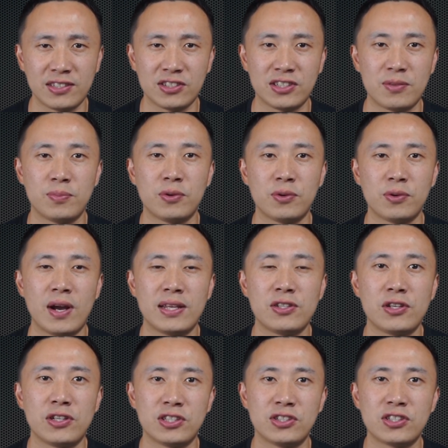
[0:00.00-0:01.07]
and
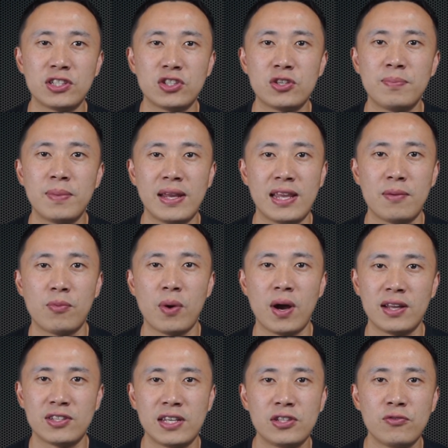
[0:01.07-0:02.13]
simplifies the decision-making
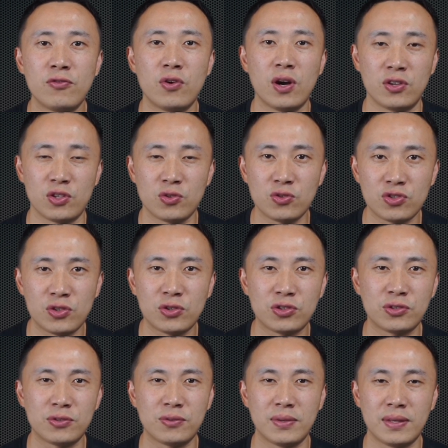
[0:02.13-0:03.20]
process for our users.